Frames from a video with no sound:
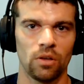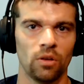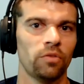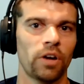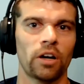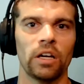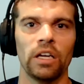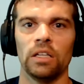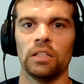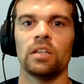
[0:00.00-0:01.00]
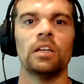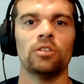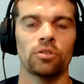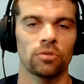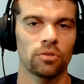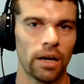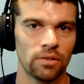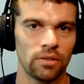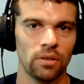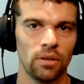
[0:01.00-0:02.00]
still very teacher
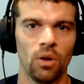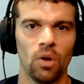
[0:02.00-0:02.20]
directed.